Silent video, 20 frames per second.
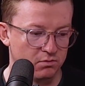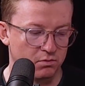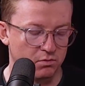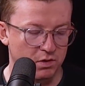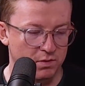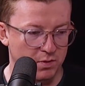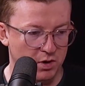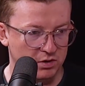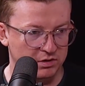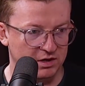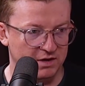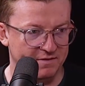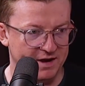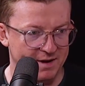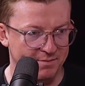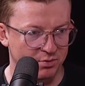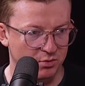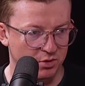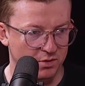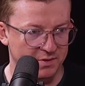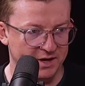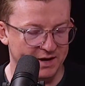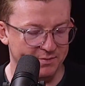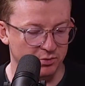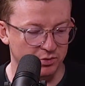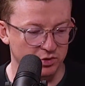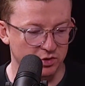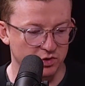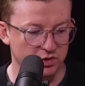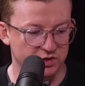We both love Apple. I'm an
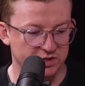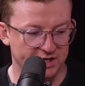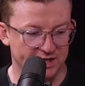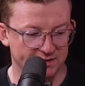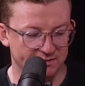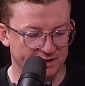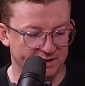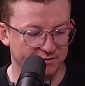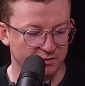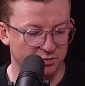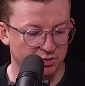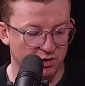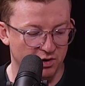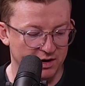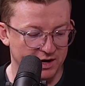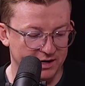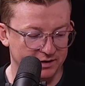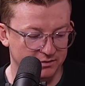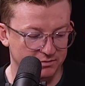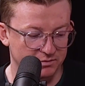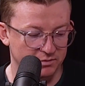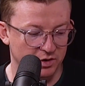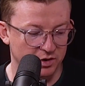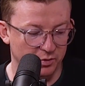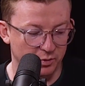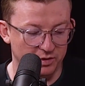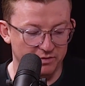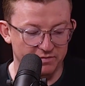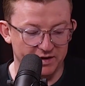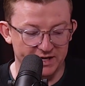Apple user, love the product,
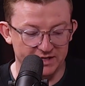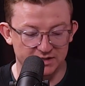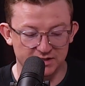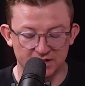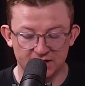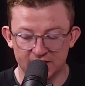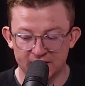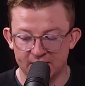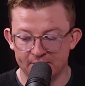want to invest.